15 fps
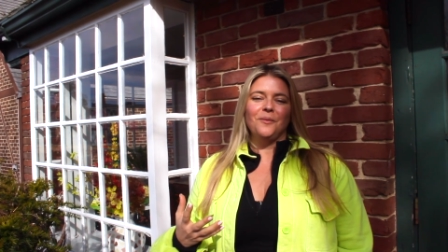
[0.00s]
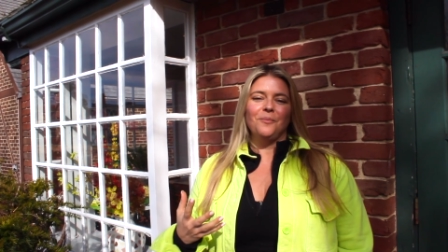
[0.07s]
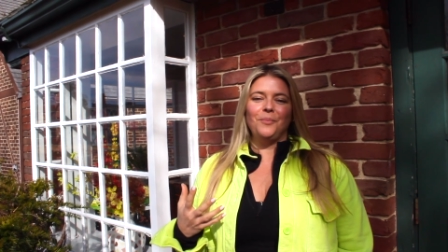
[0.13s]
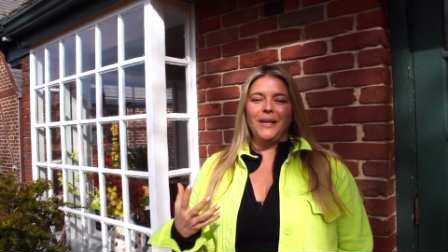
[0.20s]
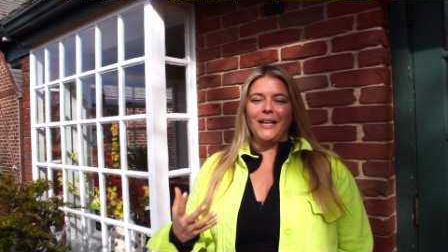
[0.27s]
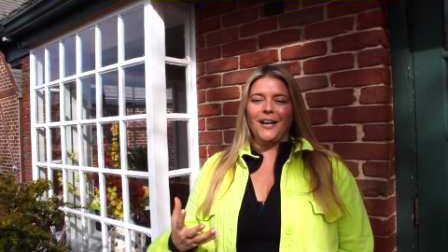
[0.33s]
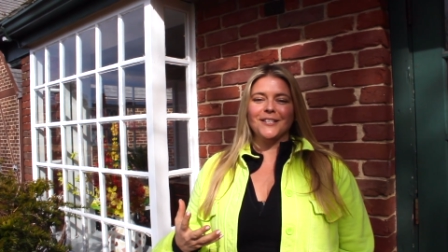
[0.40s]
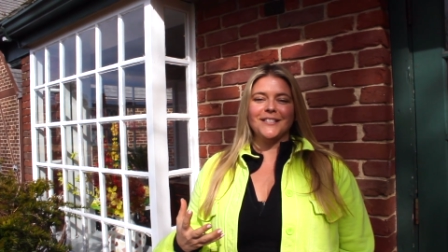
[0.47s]

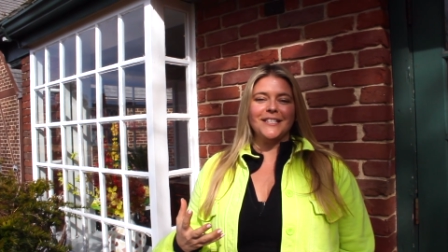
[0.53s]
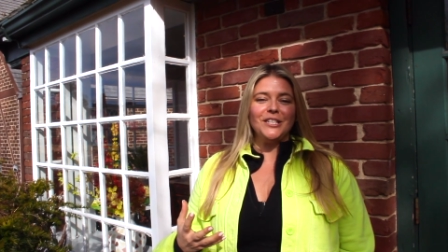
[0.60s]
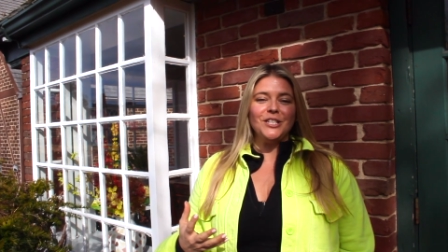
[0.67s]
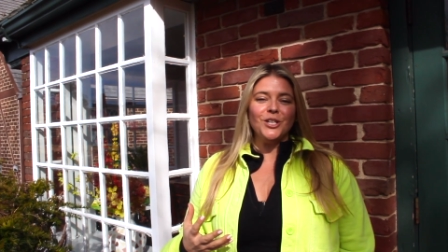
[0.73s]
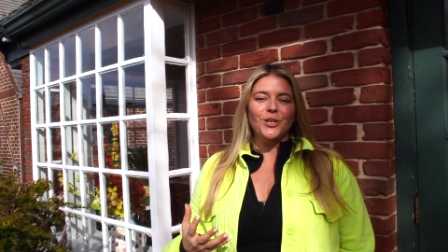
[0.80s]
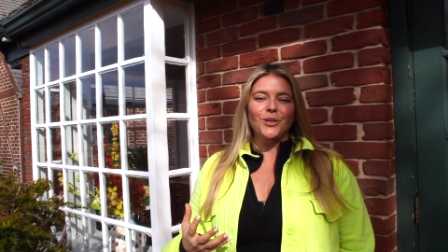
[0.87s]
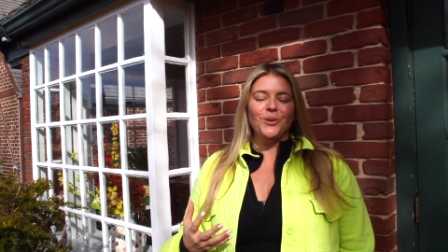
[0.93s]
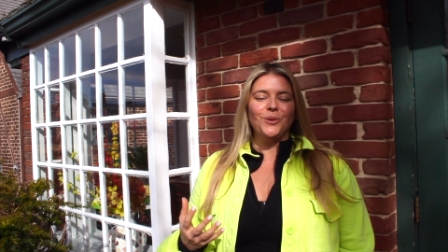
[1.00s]
P L C
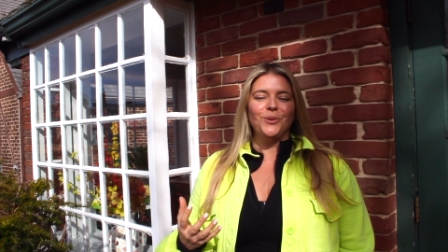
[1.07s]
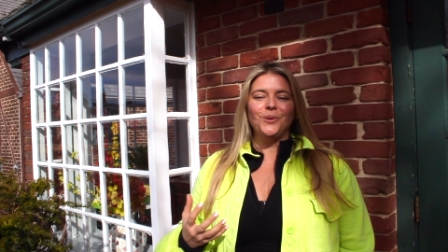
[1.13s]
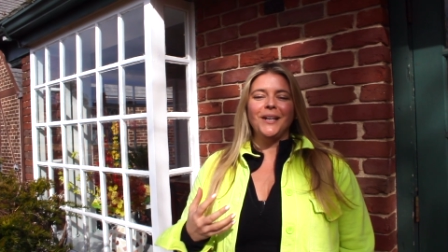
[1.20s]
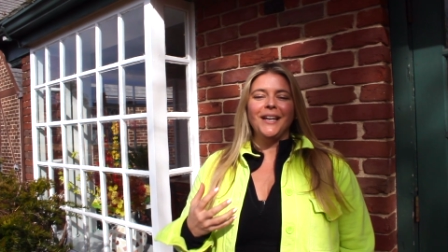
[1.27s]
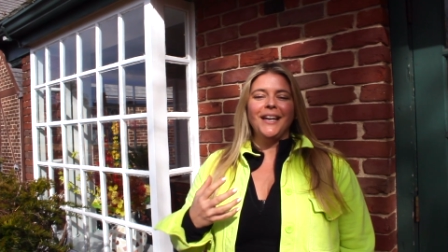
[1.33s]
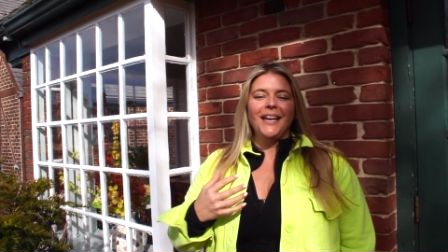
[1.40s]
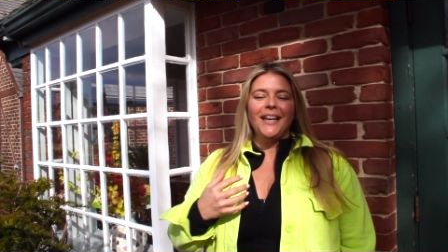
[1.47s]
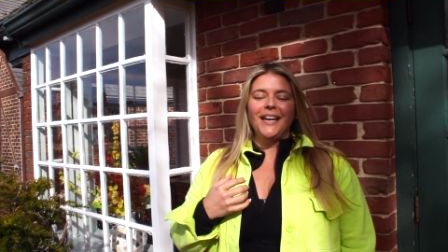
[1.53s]
U,
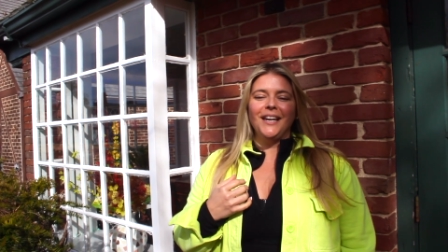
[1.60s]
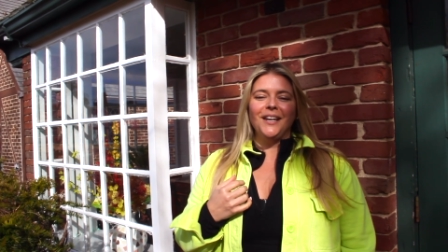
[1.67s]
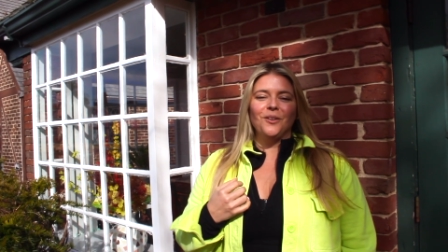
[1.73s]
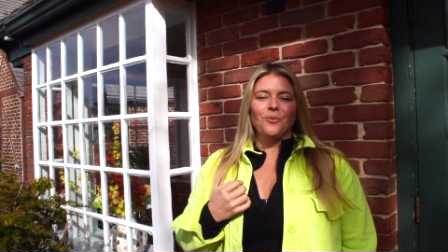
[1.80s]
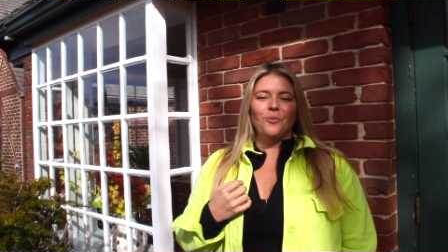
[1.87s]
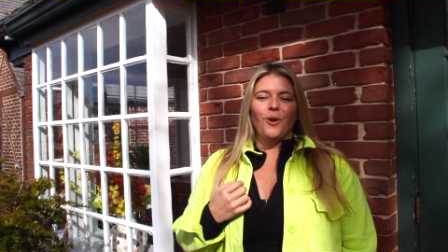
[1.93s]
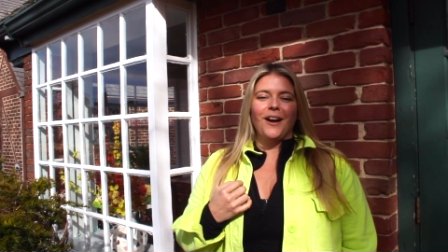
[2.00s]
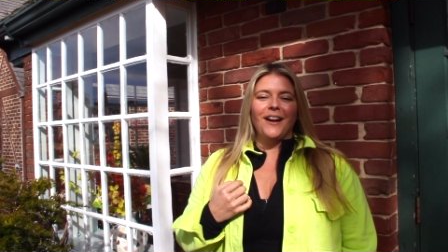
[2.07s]

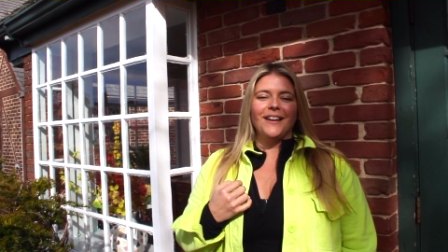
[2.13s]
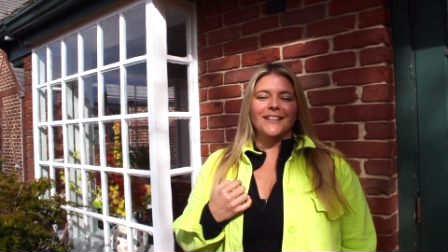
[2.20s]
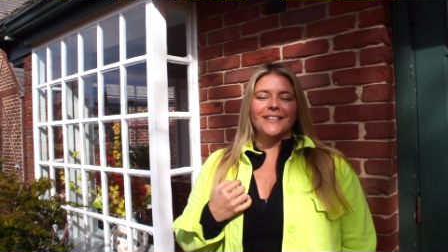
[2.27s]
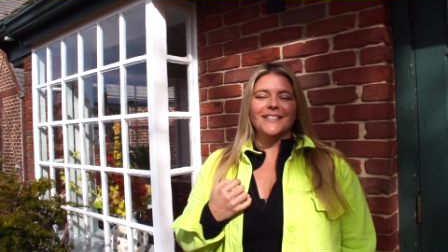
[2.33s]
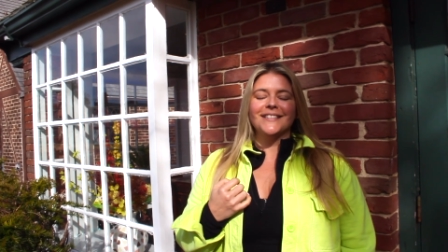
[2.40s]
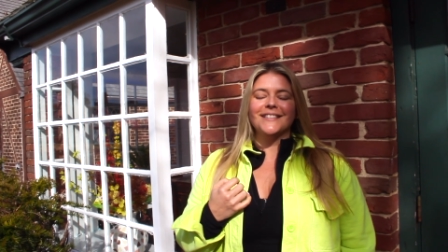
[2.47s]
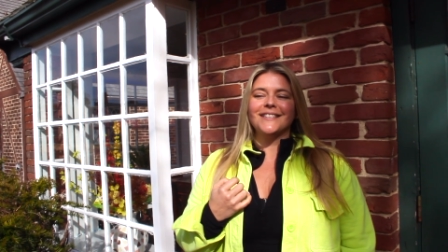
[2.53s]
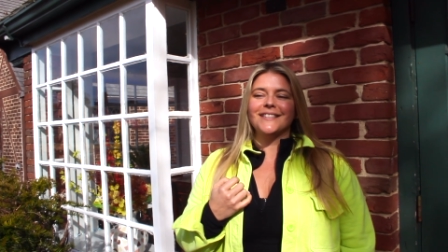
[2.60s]
it
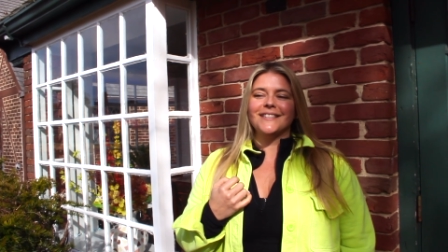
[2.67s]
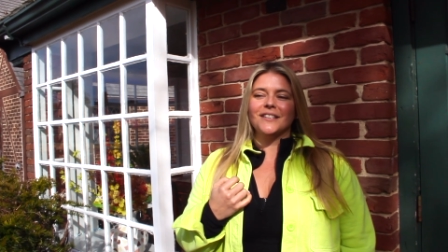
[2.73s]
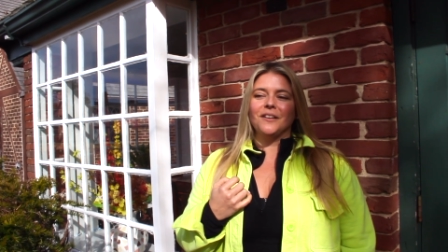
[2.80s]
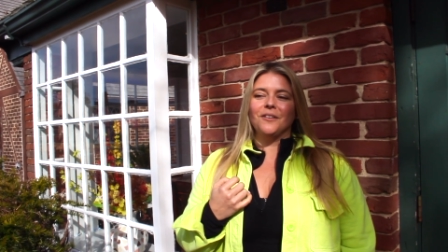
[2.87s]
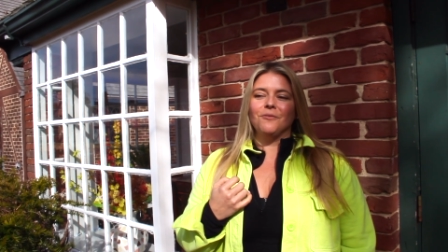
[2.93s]
was